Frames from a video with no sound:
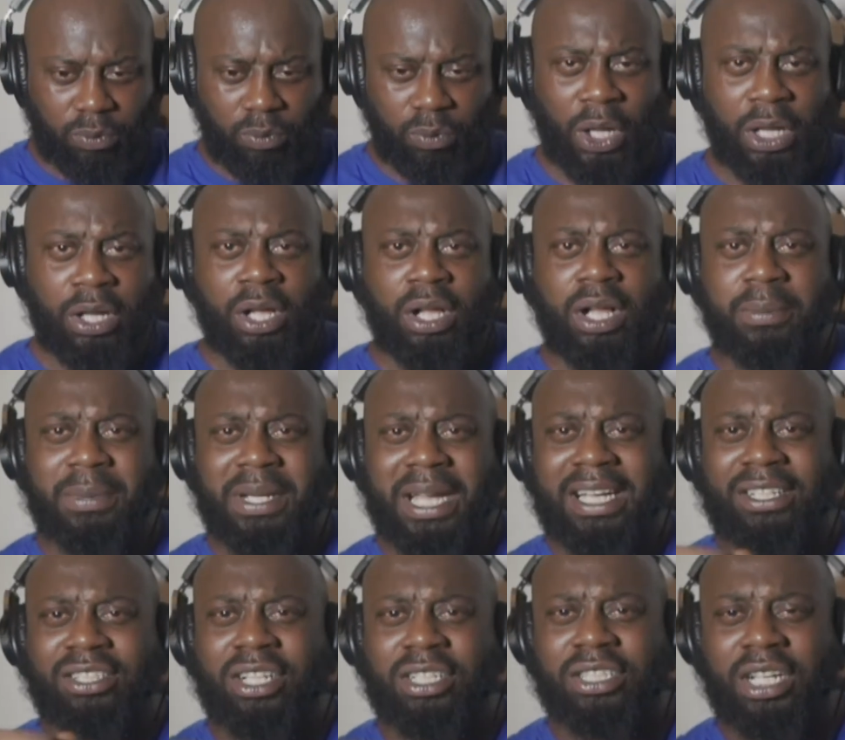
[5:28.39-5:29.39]
Let me
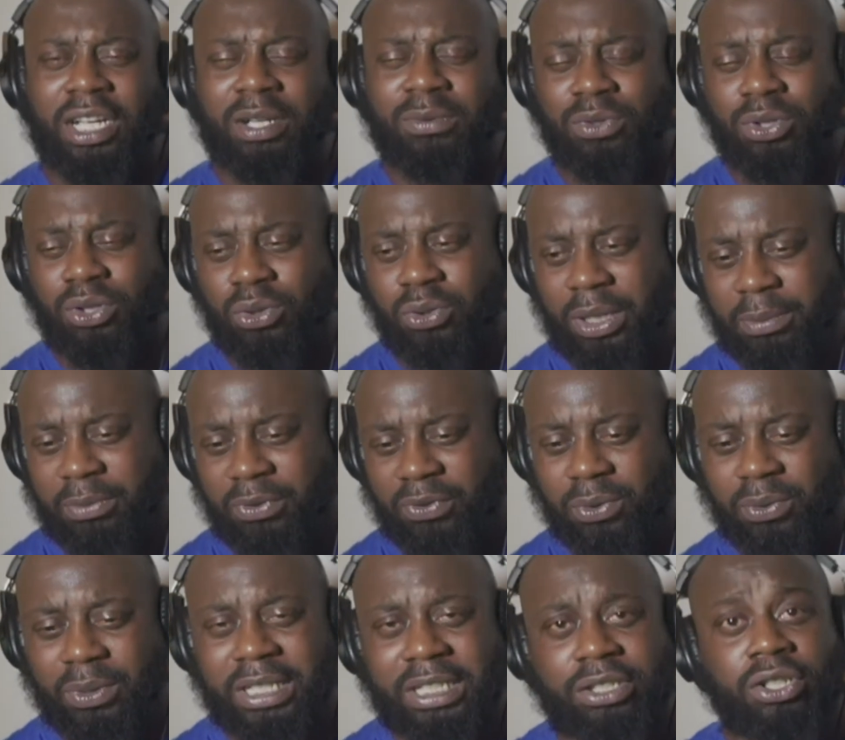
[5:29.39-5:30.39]
ask y'all something real quick
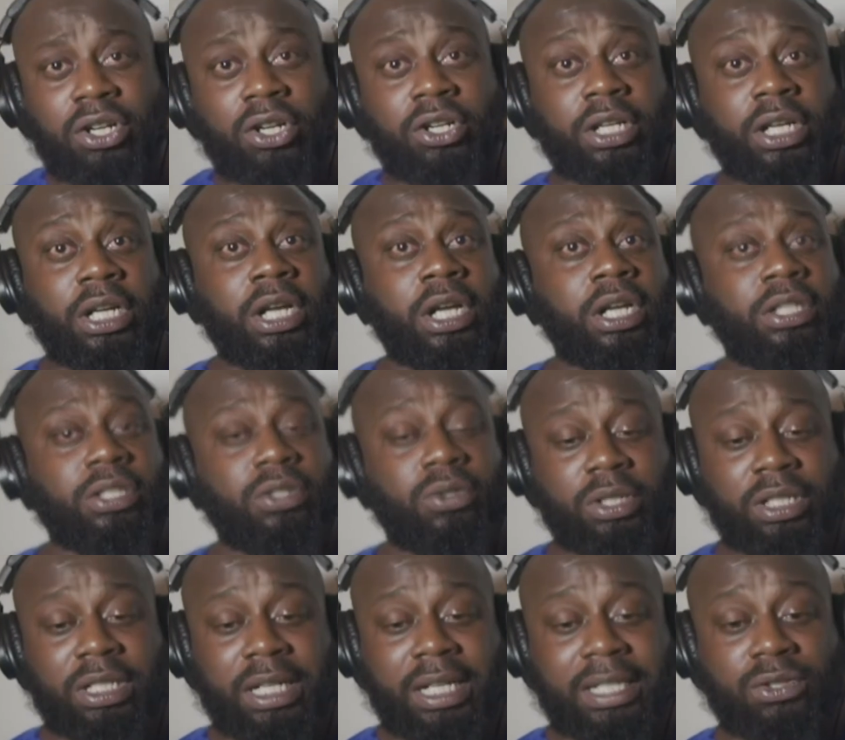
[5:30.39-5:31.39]
before we get started on
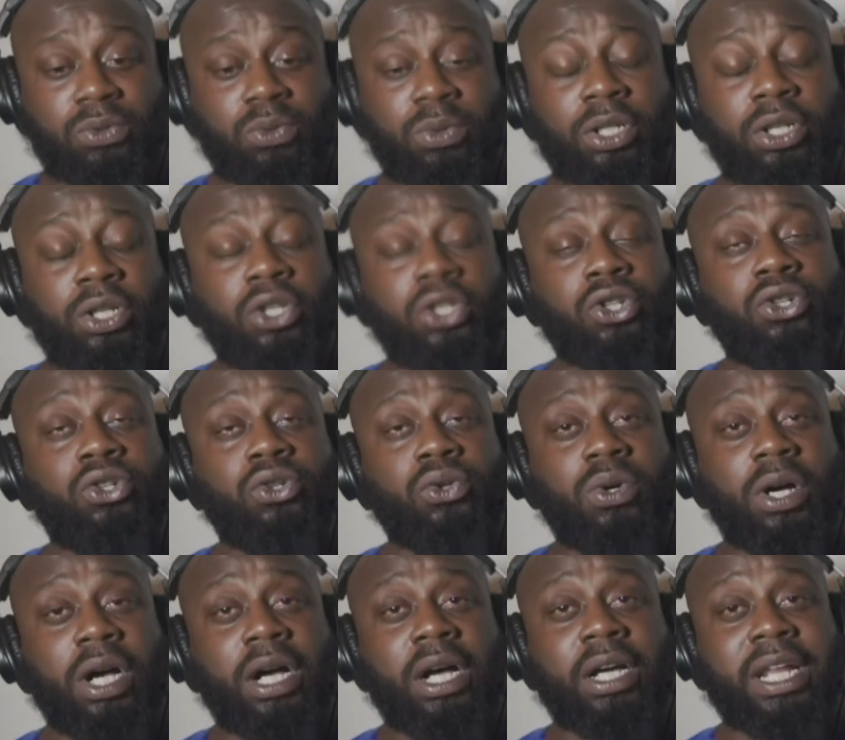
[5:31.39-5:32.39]
the next one. Do
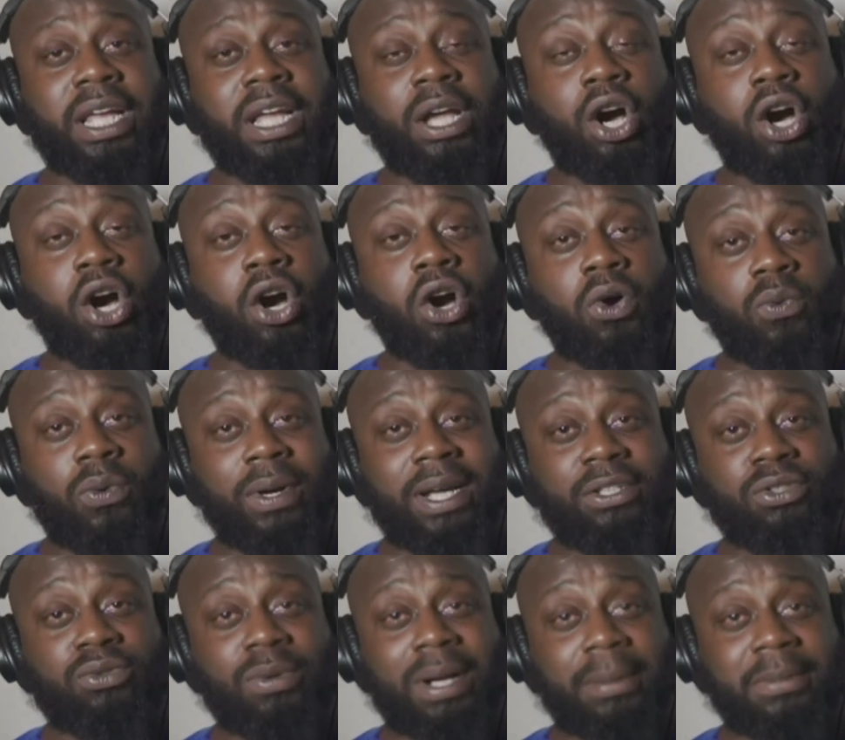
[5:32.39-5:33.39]
they
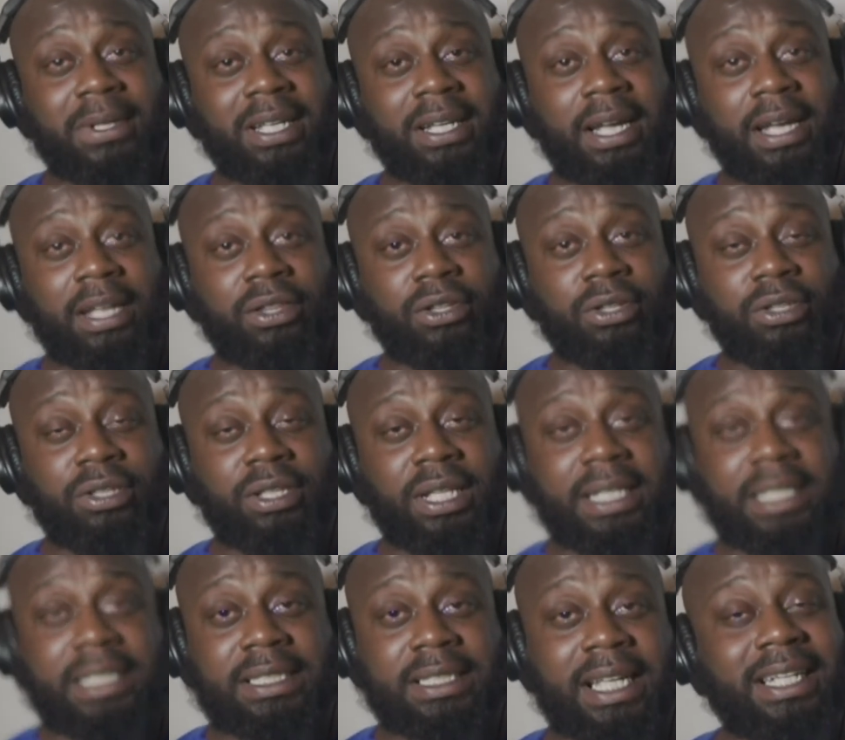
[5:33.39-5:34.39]
always rap together?
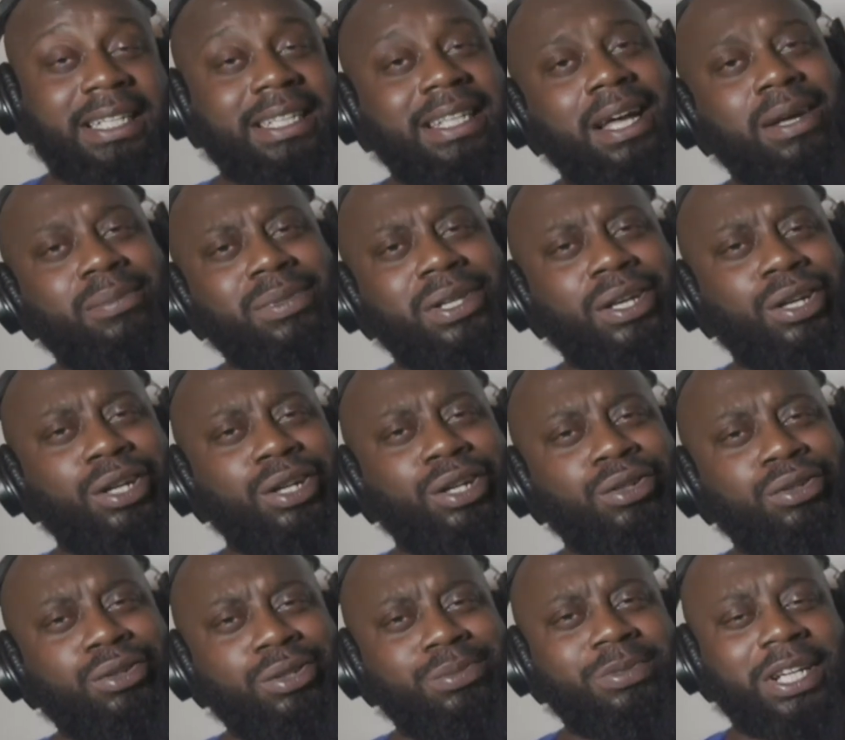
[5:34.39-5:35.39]
Like, is they damn near a
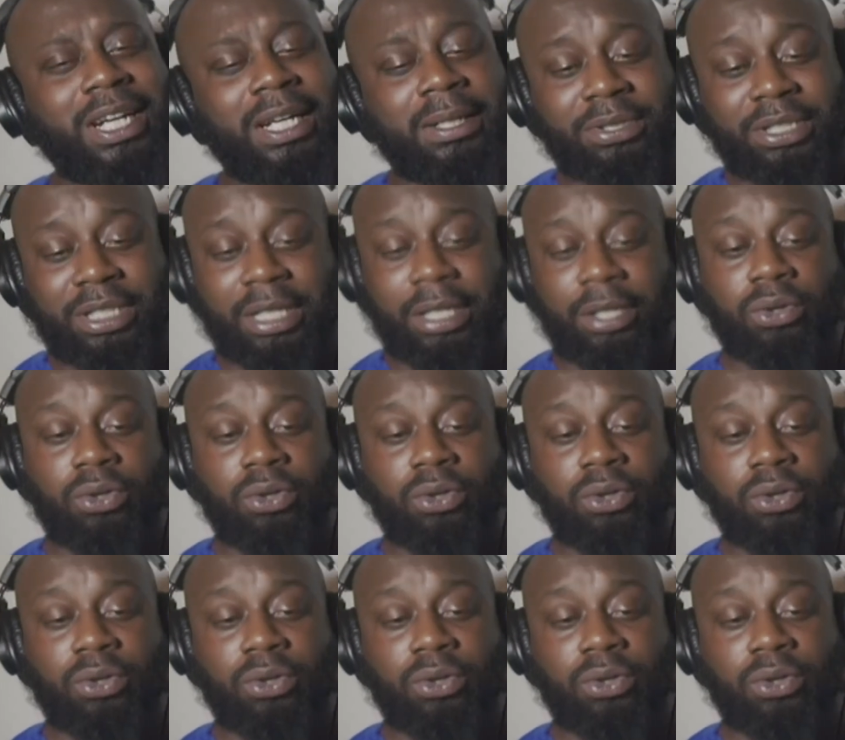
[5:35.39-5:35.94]
group type shit?